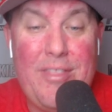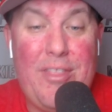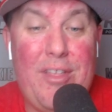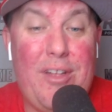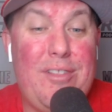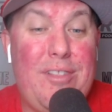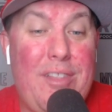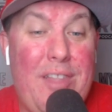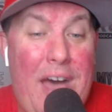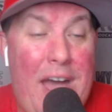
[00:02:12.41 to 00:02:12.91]
the
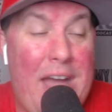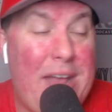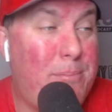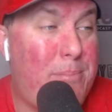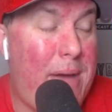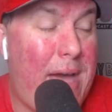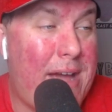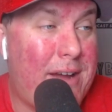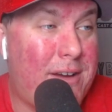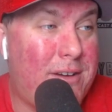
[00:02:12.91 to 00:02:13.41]

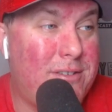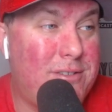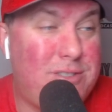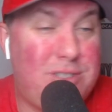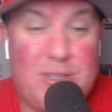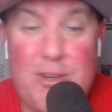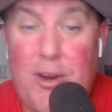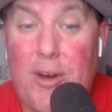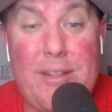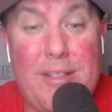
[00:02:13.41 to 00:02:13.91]
linebacker
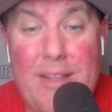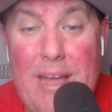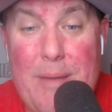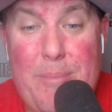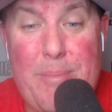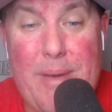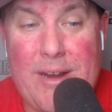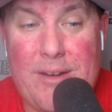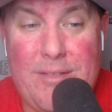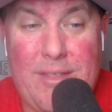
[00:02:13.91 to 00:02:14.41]
starting
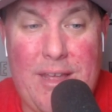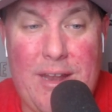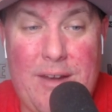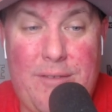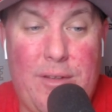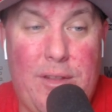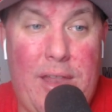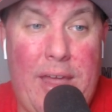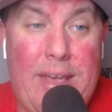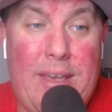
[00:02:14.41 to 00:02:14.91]
linebacker in the
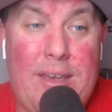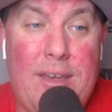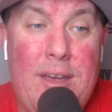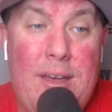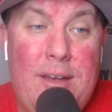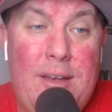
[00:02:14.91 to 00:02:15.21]
nfl like